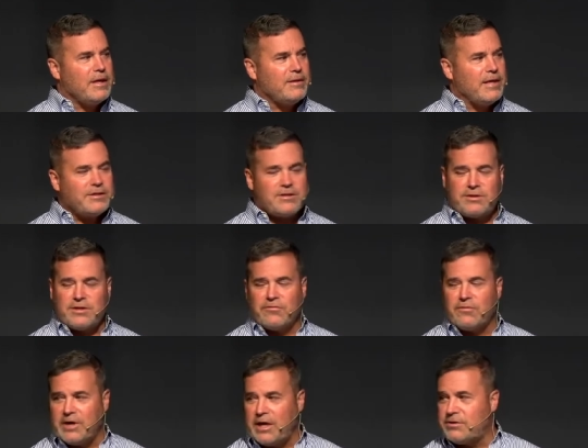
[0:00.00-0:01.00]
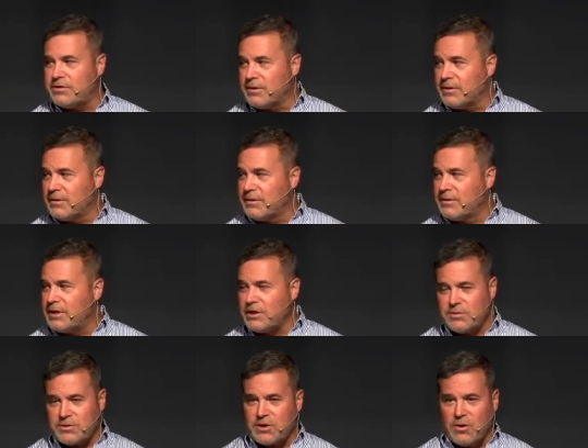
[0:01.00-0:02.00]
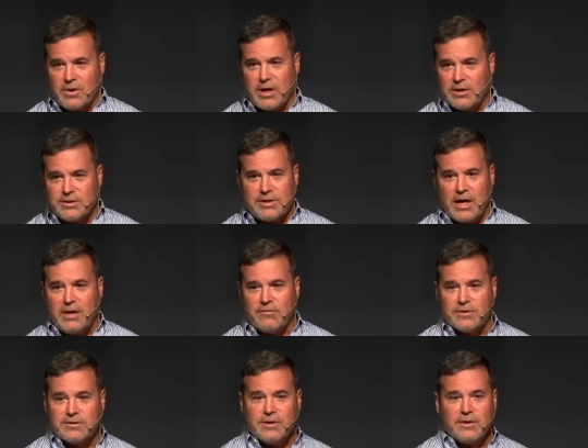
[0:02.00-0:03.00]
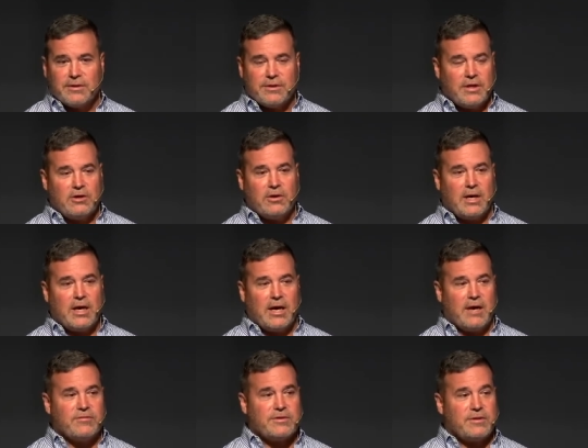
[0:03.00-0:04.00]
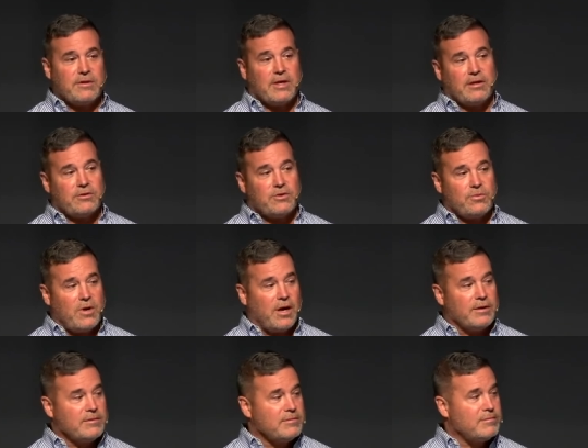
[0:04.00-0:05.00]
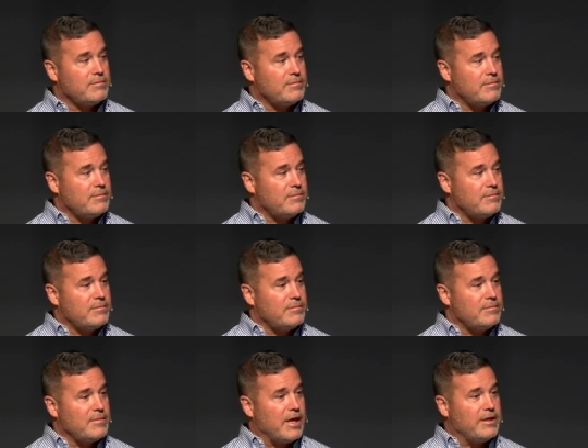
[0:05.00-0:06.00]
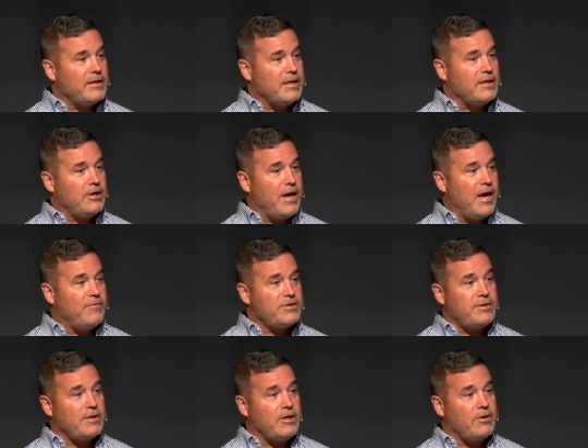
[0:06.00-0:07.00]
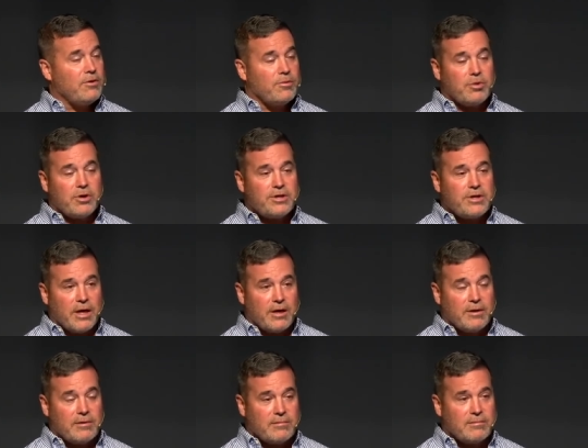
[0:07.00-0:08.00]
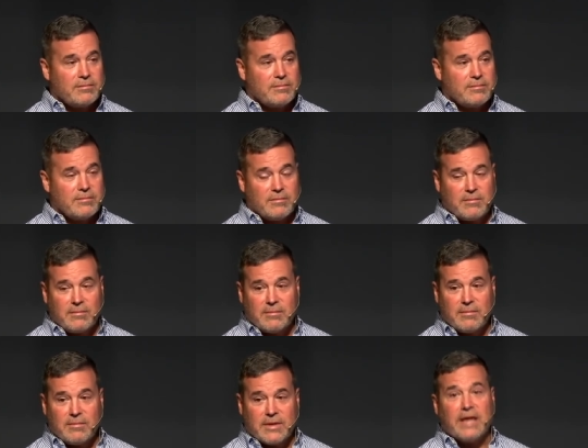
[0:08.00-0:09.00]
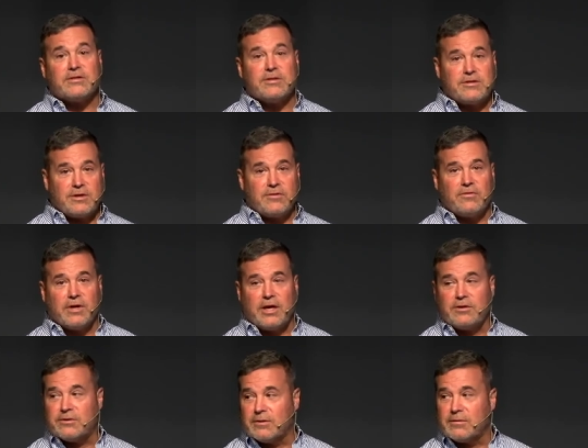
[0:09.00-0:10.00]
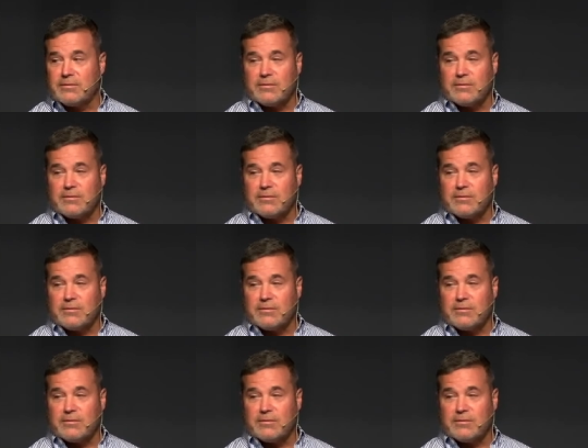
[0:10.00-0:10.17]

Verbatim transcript: That's the sinful nature. That's what's going on inside of us. The thing you can't have is the thing that you want. And the thing that you have is the thing you don't appreciate. That's the sinful nature.